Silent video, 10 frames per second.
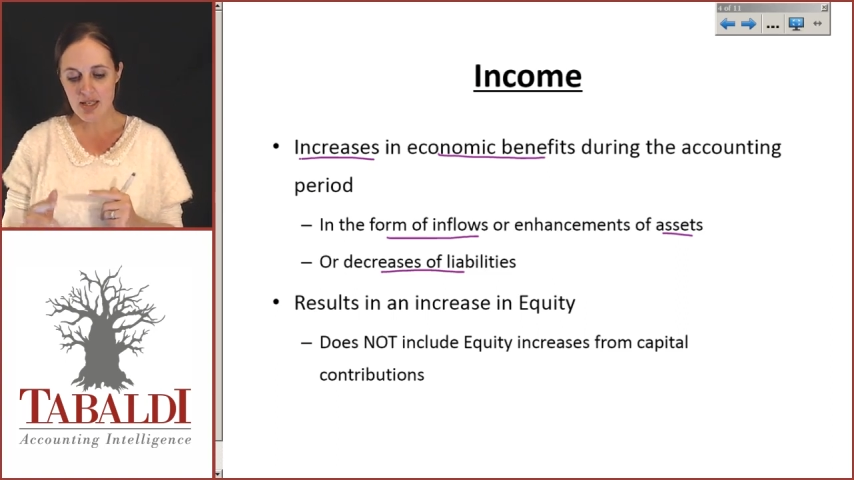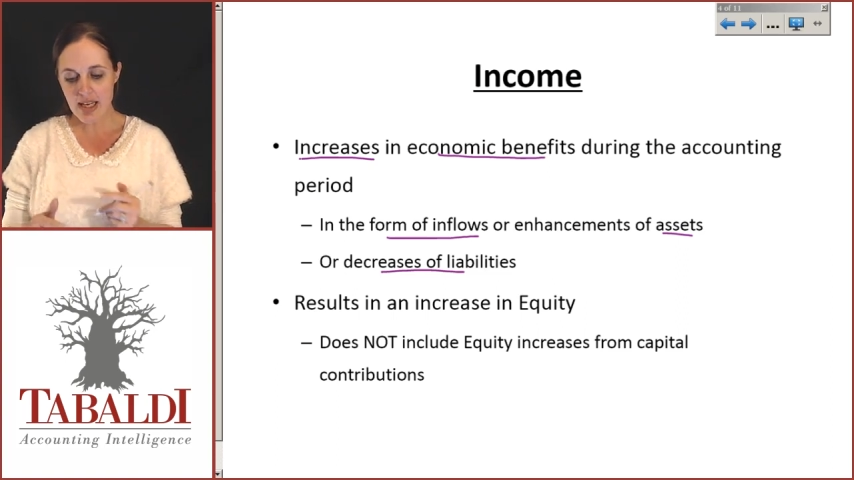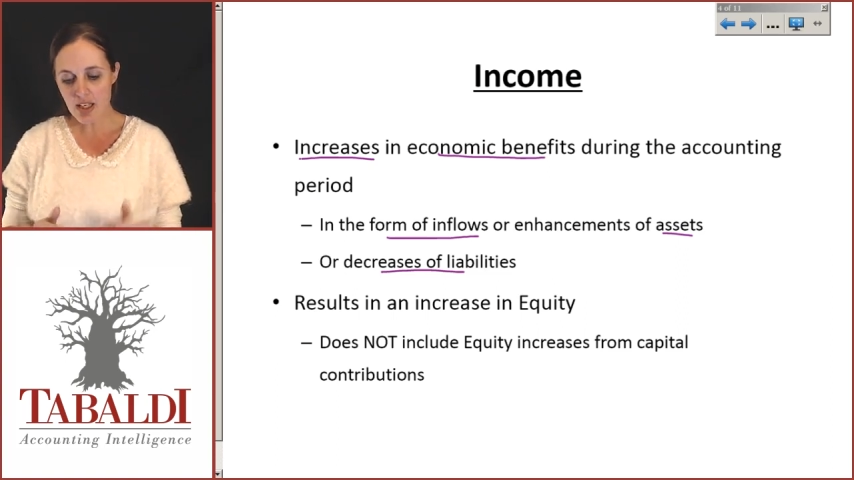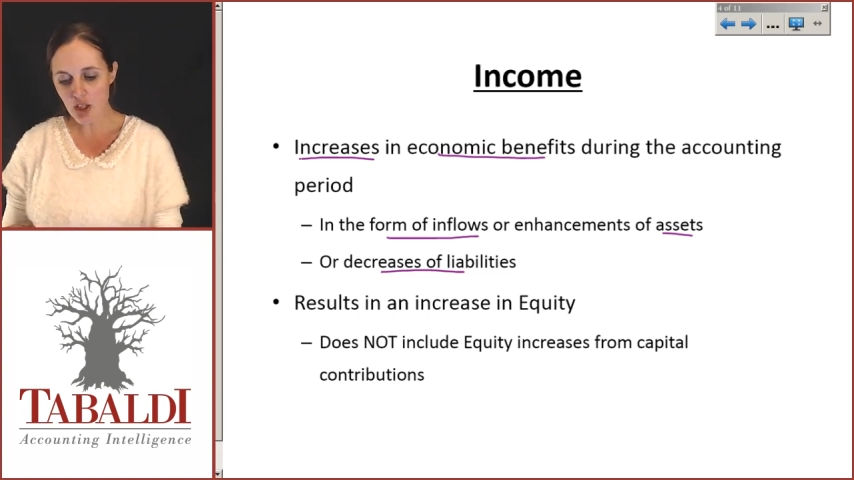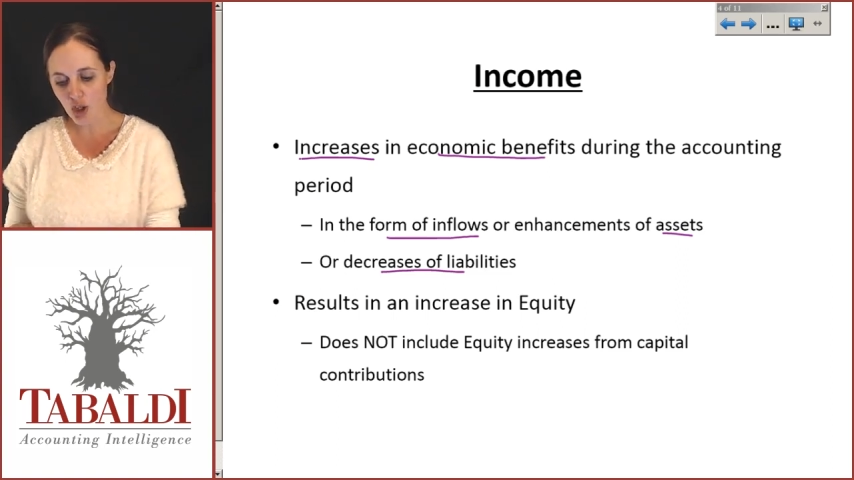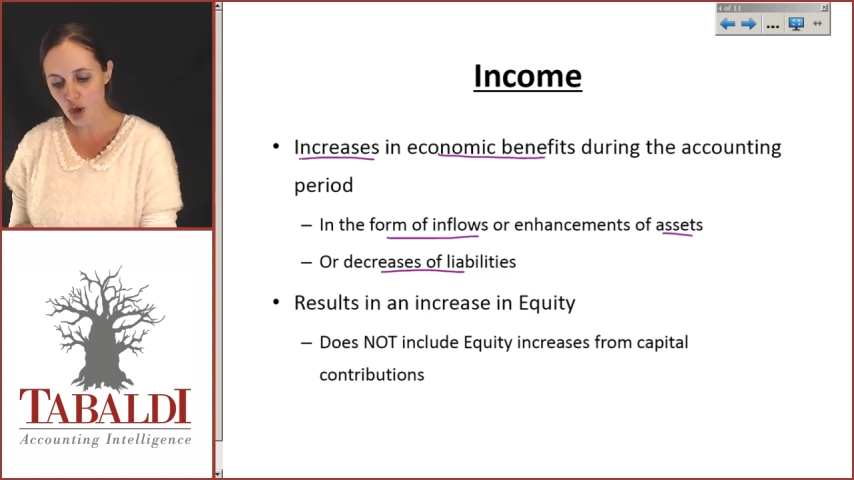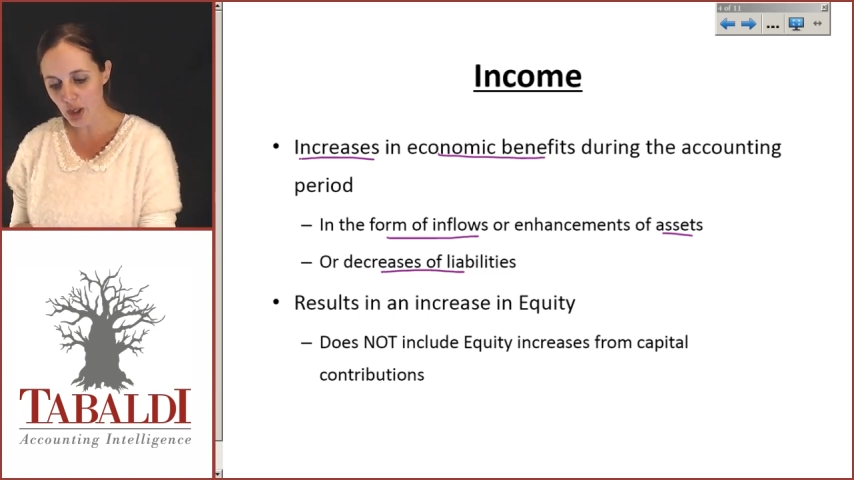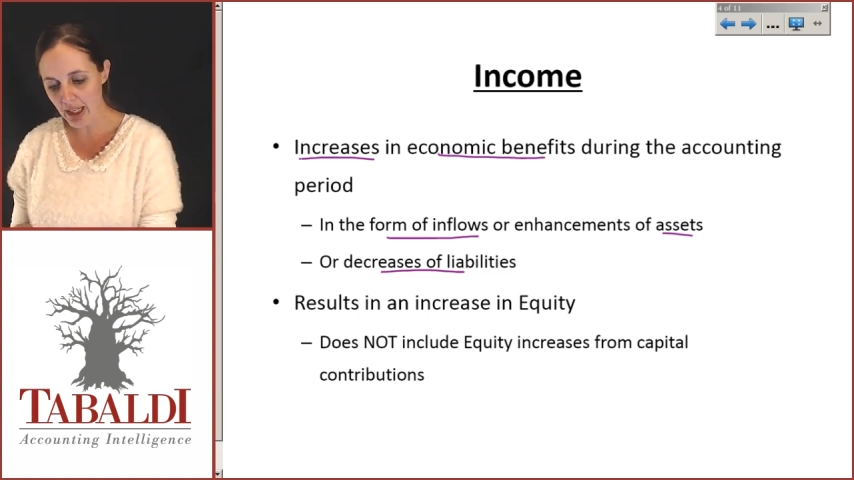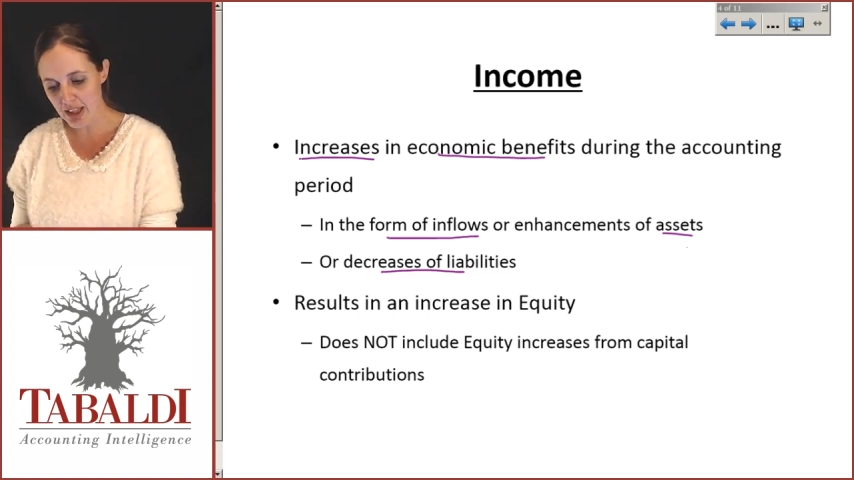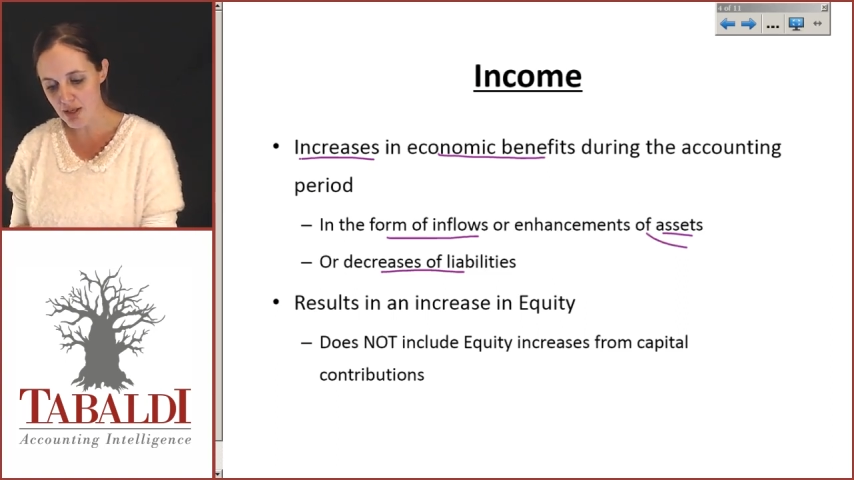take a
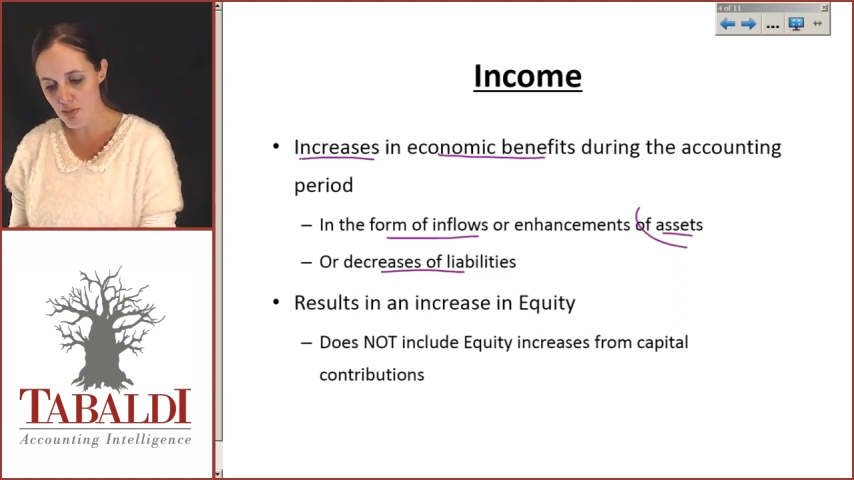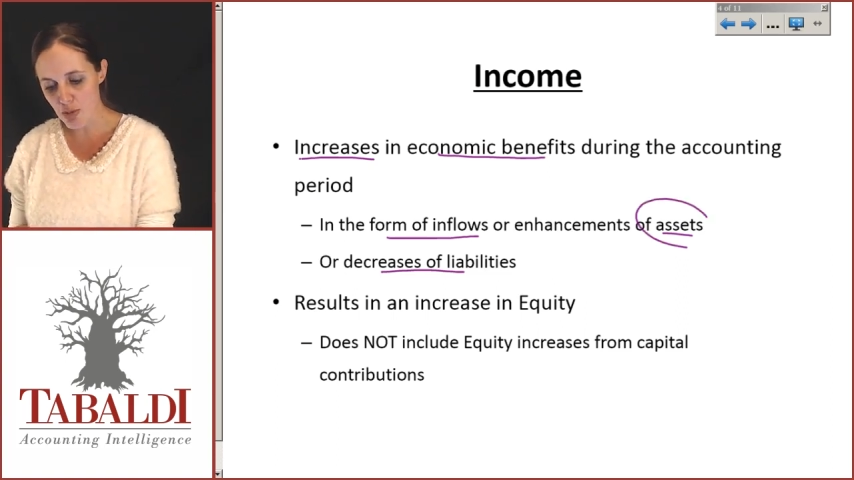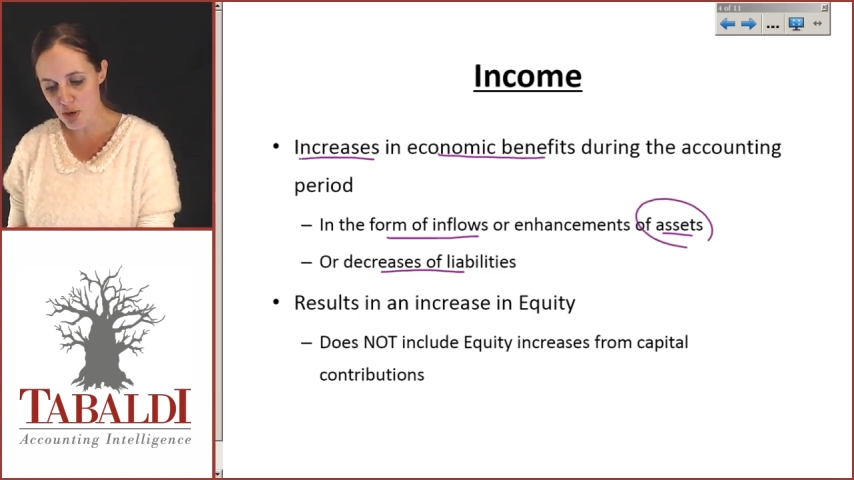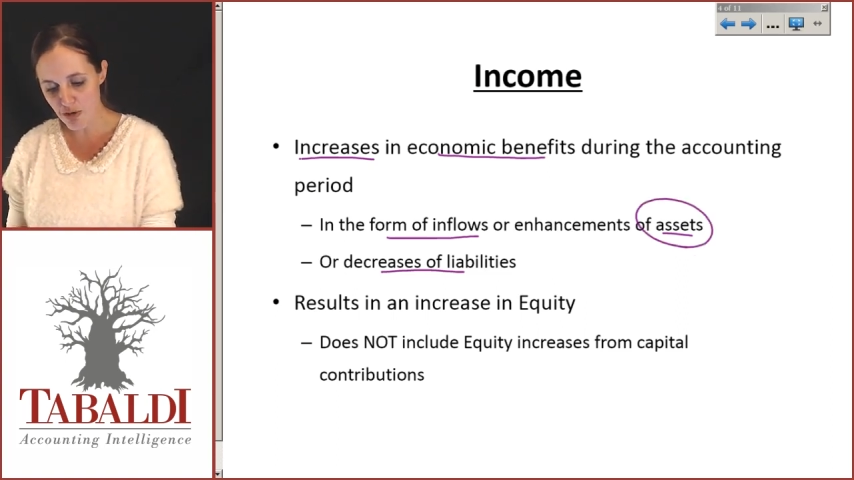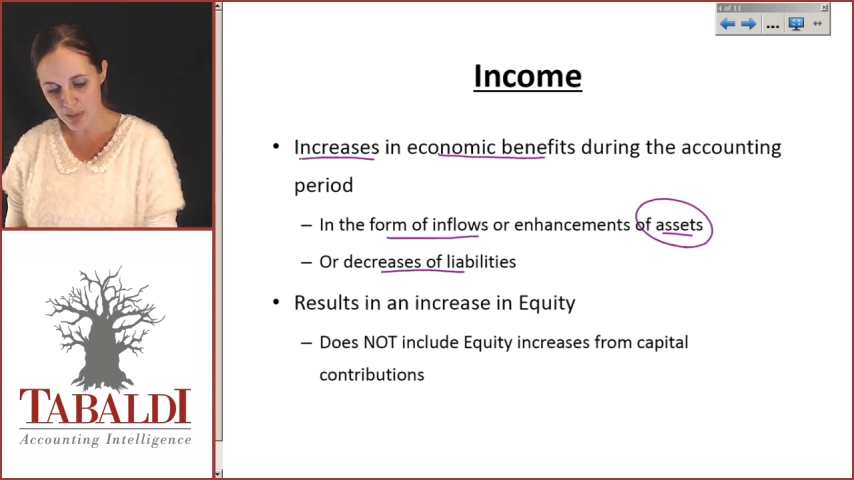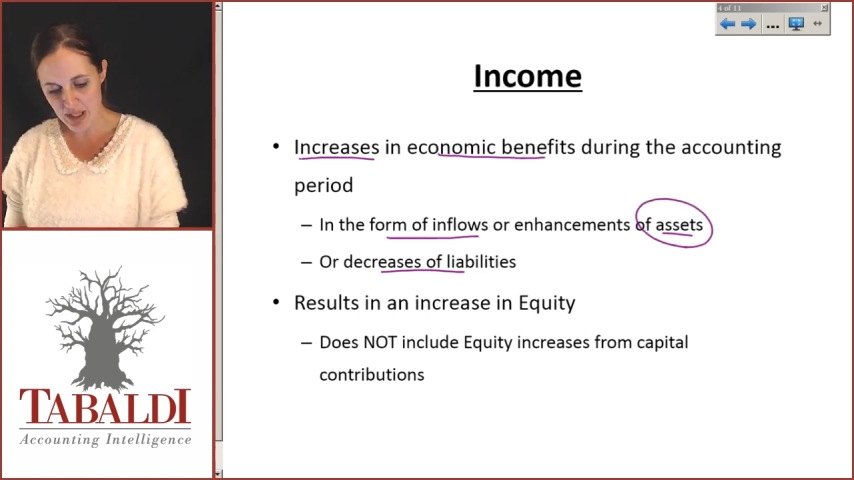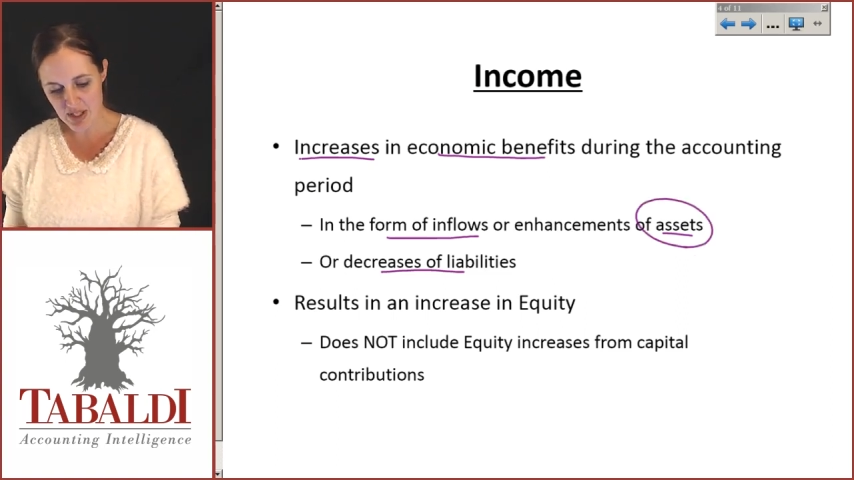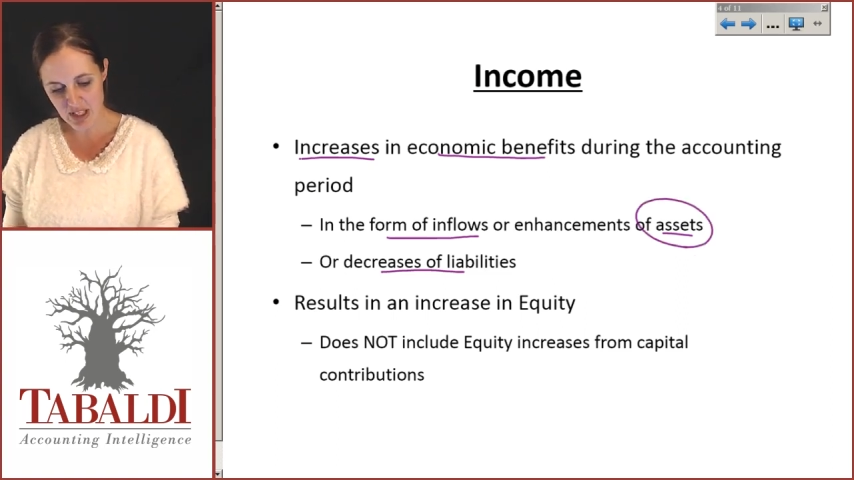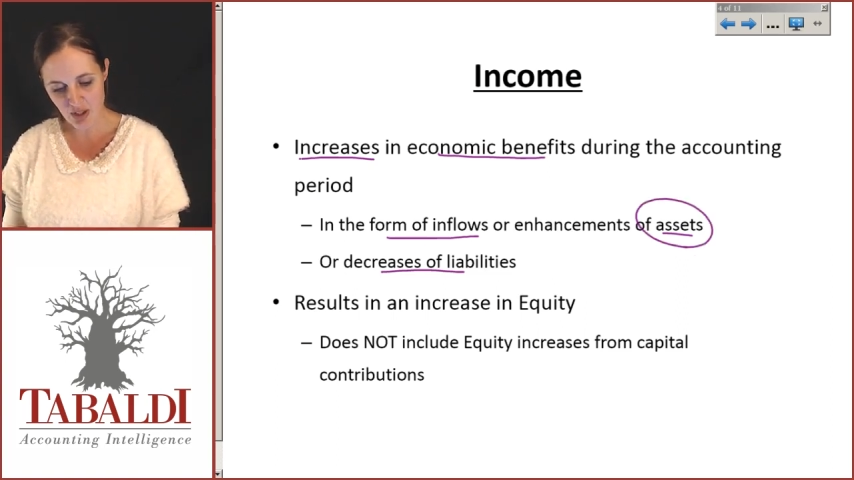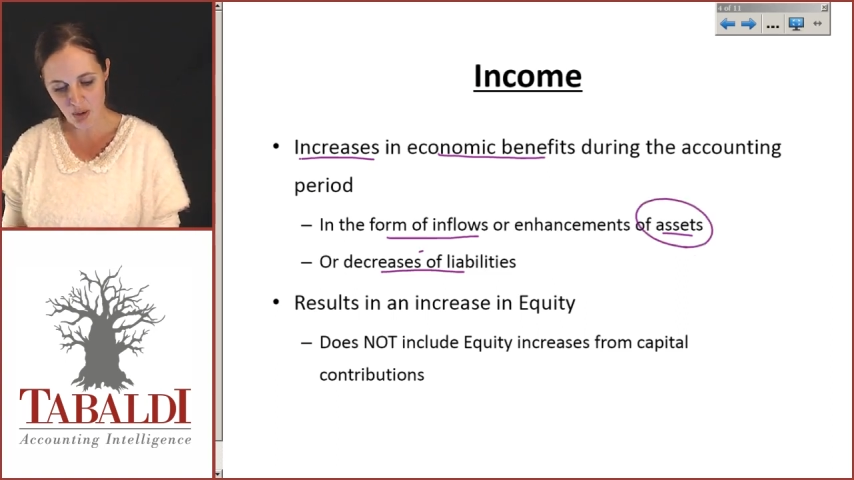look at the
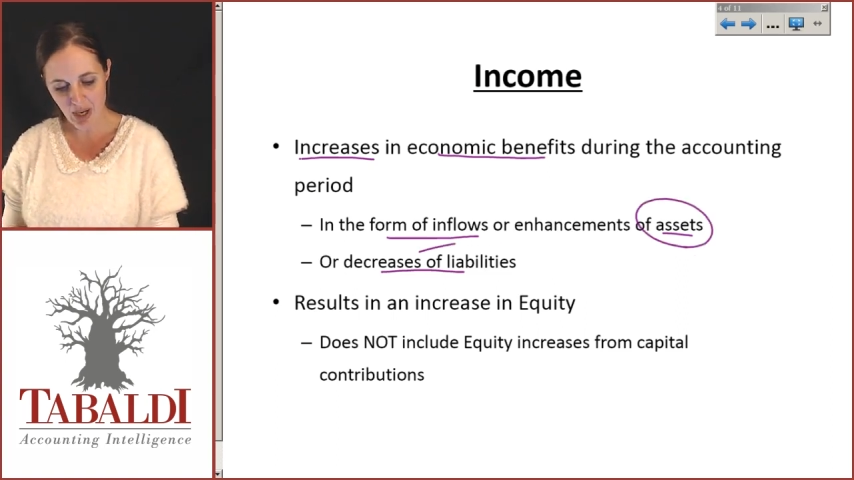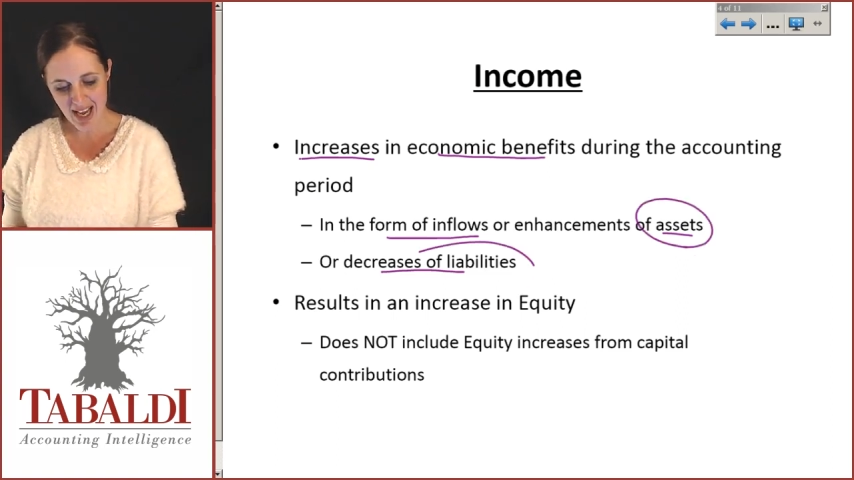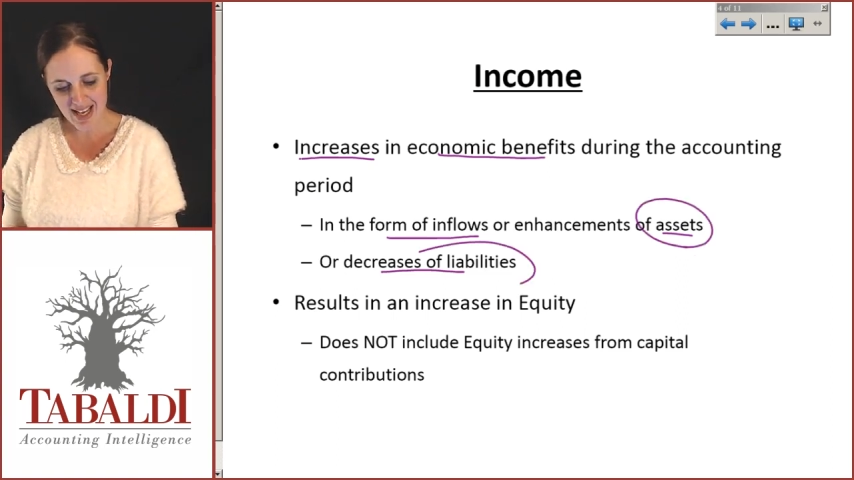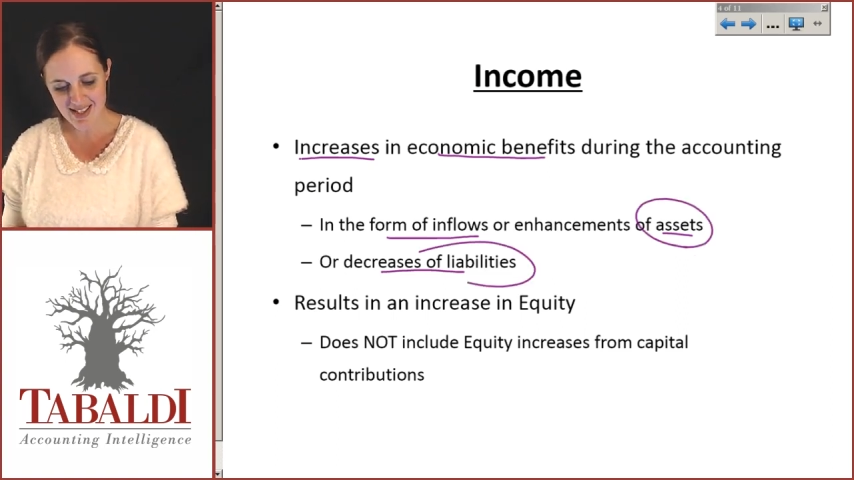movements in your